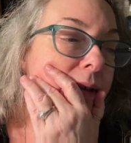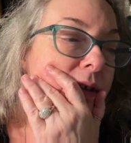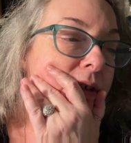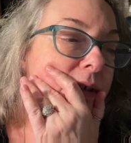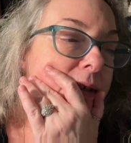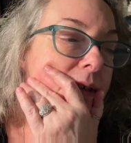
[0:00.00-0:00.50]

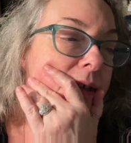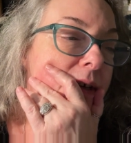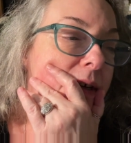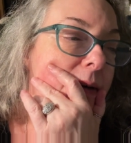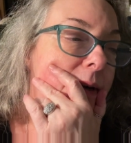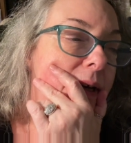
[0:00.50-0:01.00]
just, you
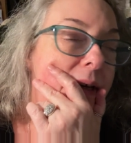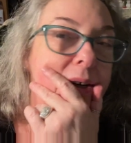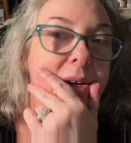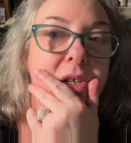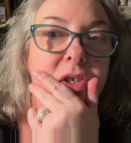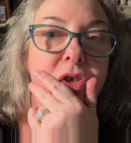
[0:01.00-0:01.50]
know, had a
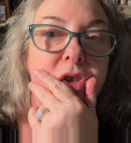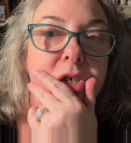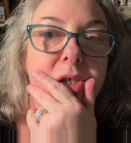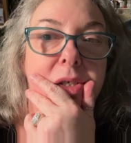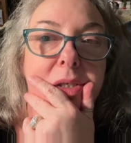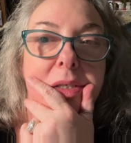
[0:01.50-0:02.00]
nice,
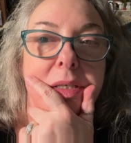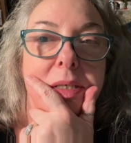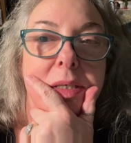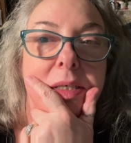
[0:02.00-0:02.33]
chill,